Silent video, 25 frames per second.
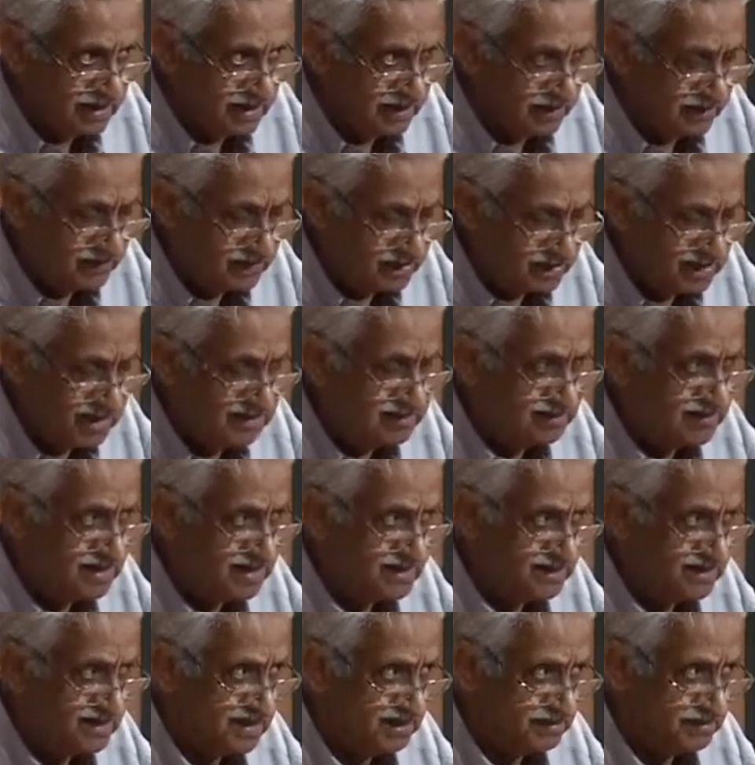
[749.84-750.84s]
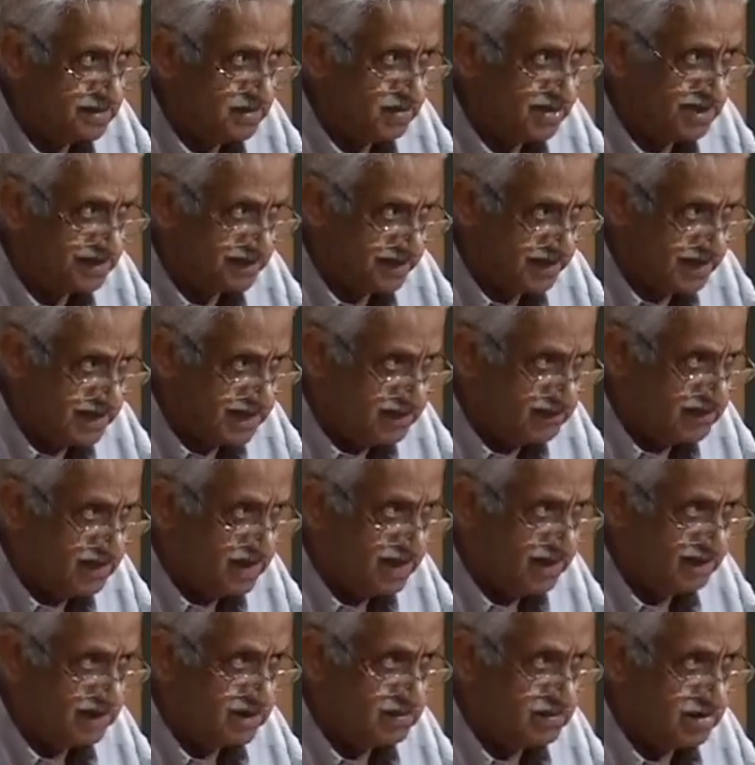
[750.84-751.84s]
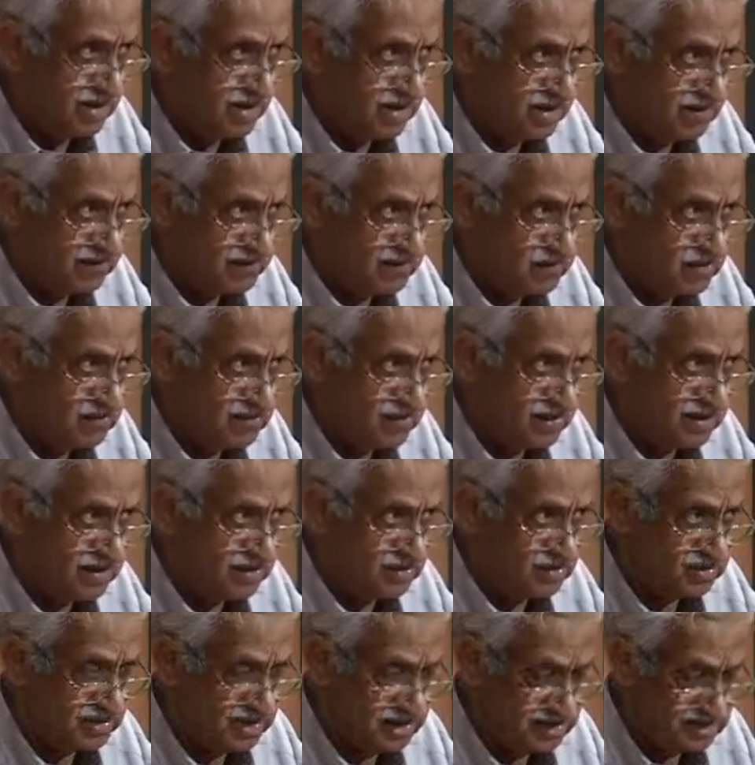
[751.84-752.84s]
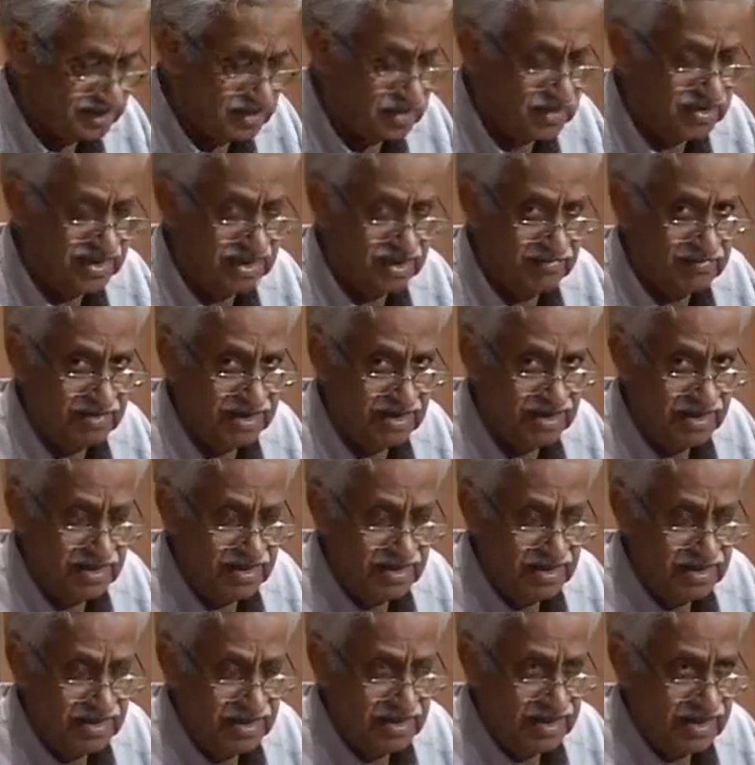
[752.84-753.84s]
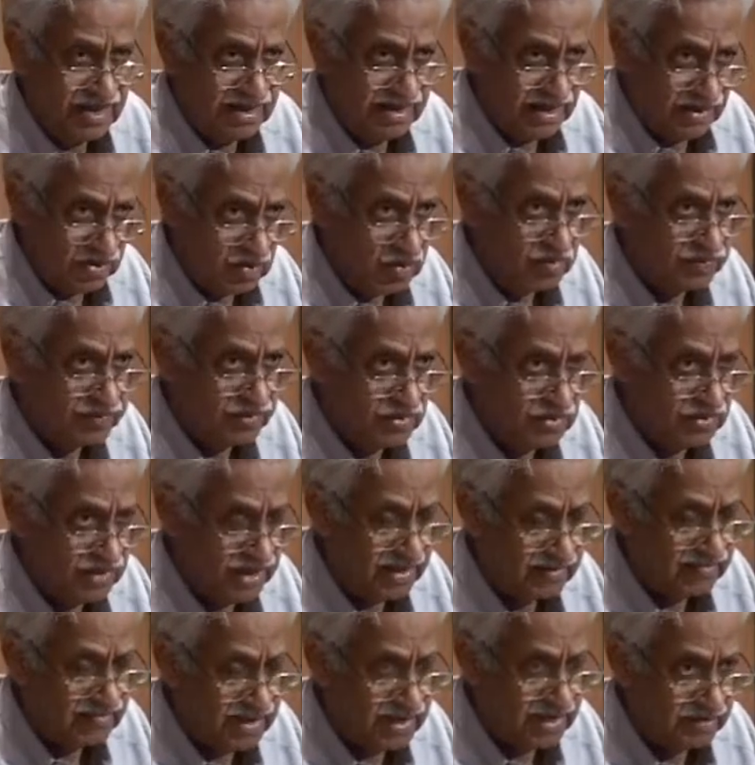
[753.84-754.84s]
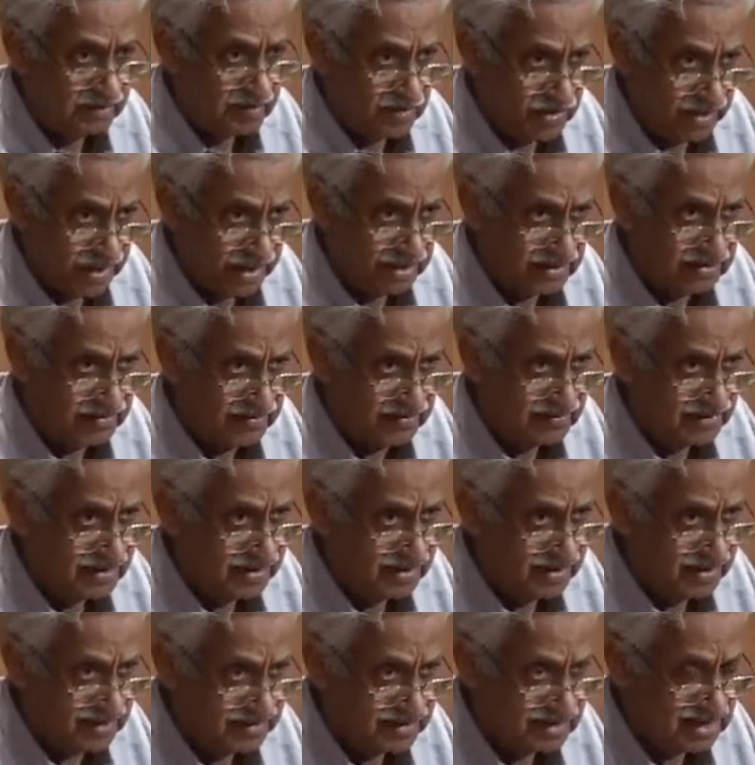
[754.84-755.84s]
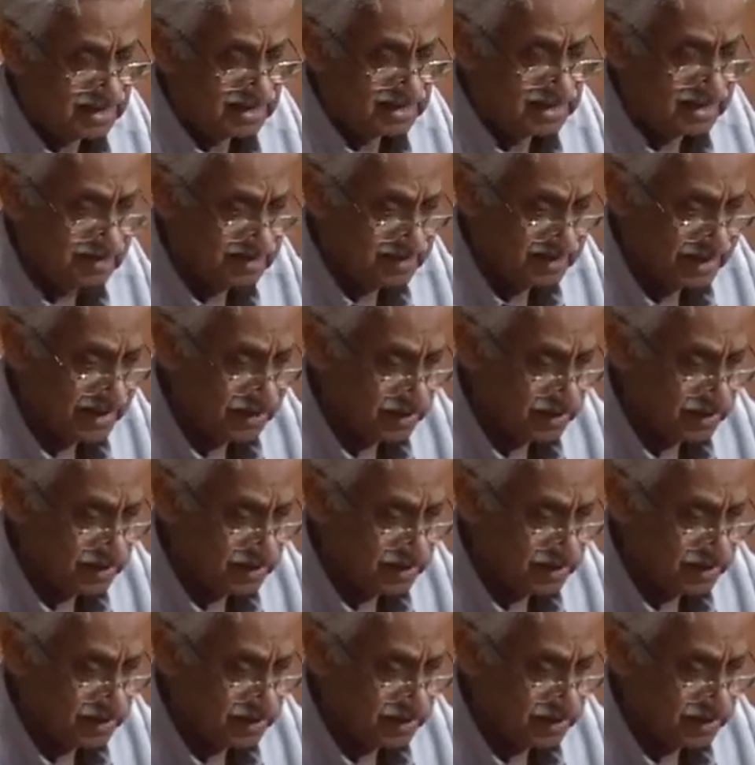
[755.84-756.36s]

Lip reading: With these words, let me once again welcome all of you to this roundtable, and I hope you have a productive discussion.